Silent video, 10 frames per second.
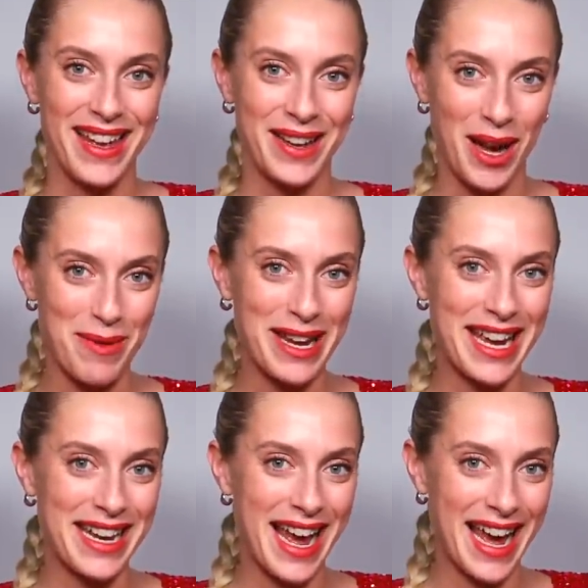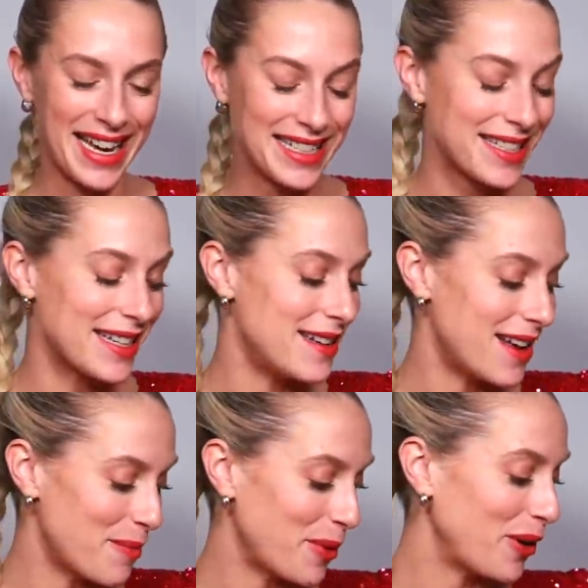coming in at
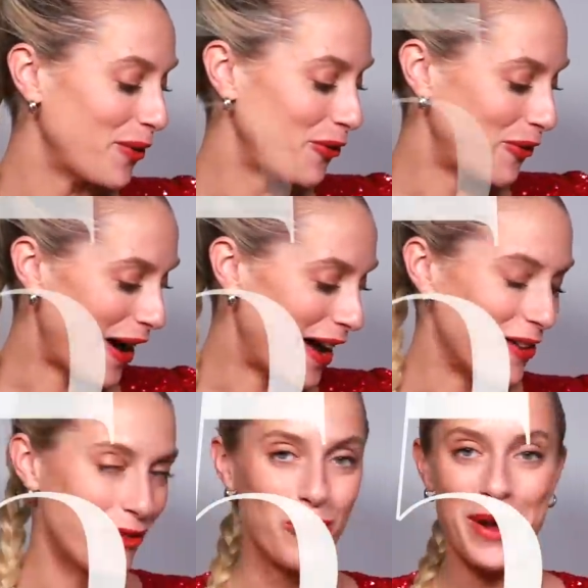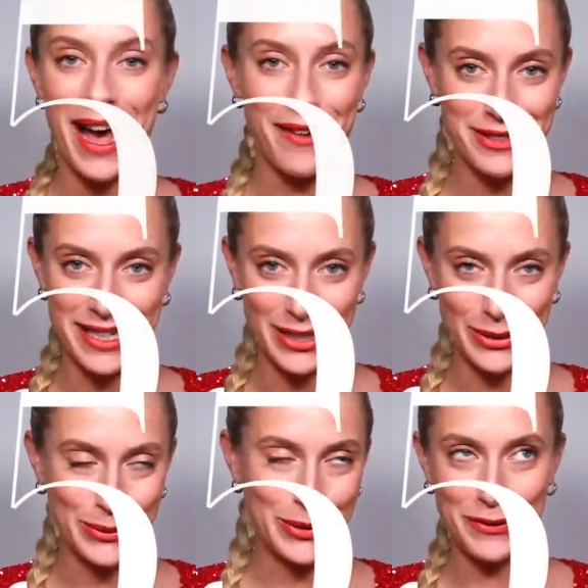number five, we have to
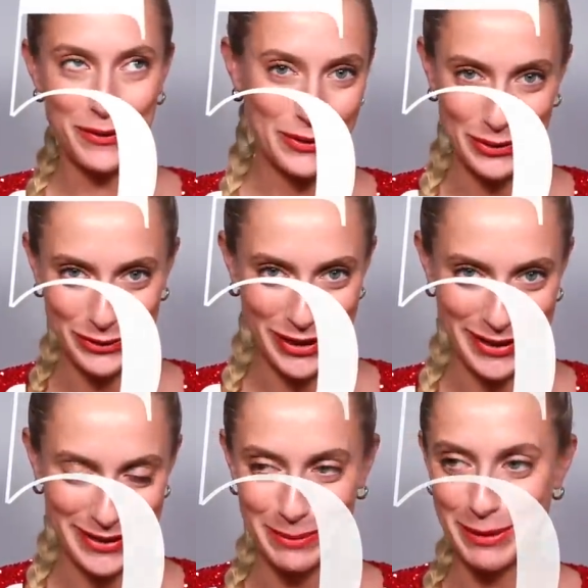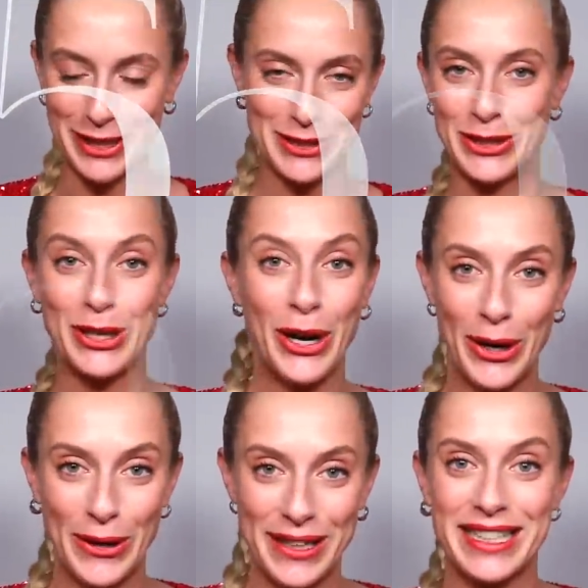include a floral fragrance because your
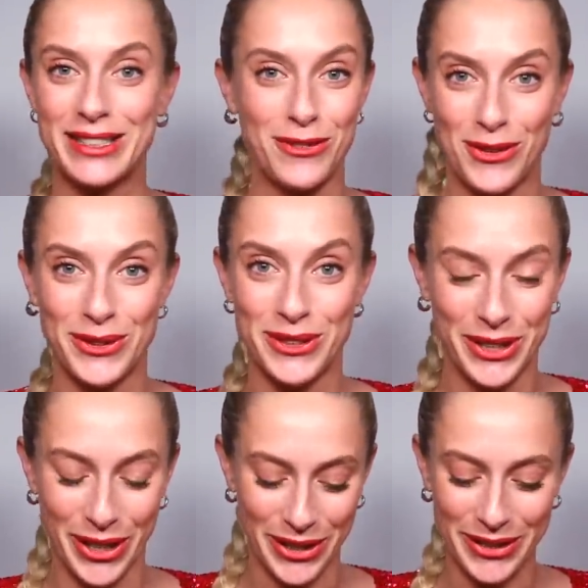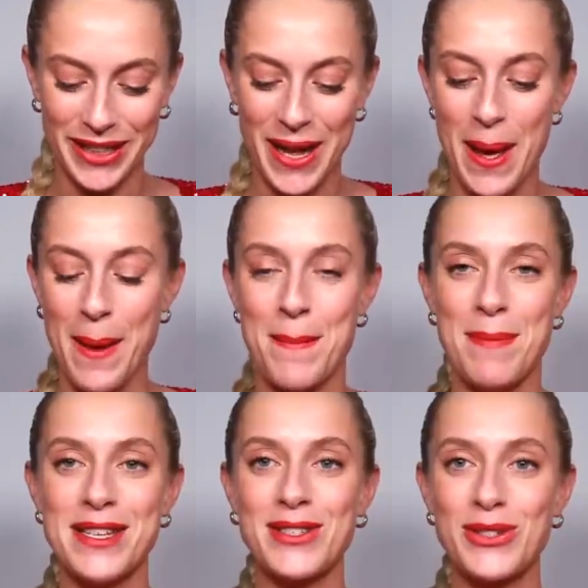girl is a floral girl,
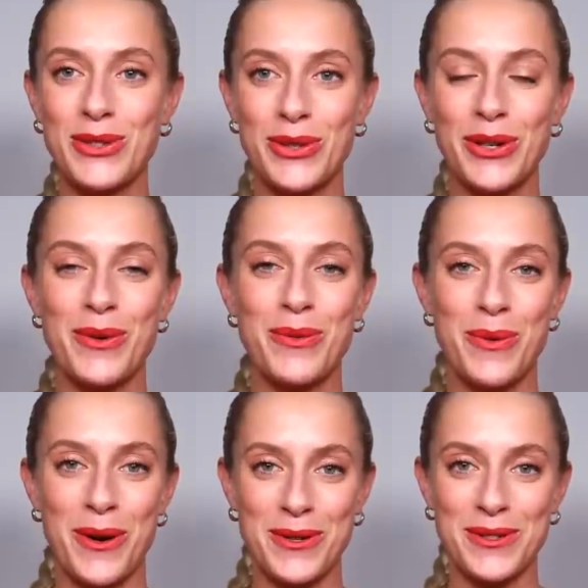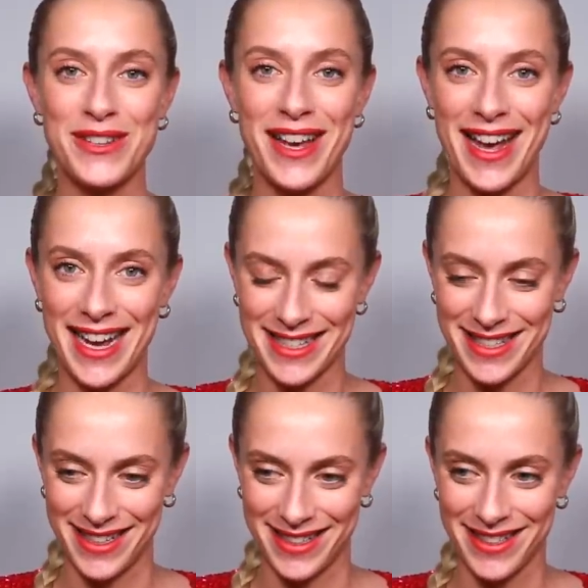Miss Dior Rose
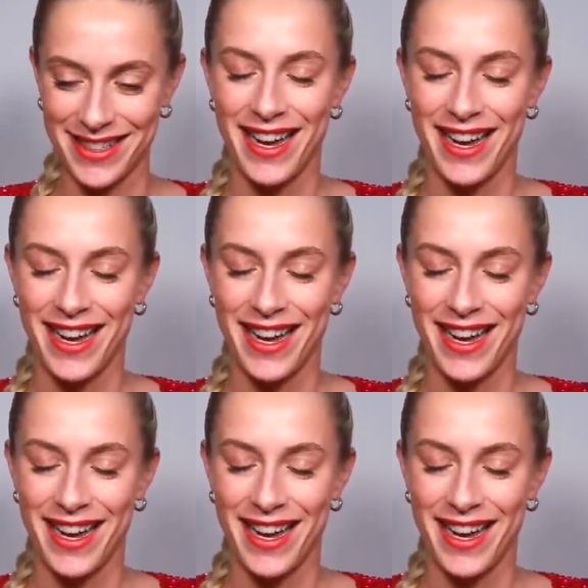Essence.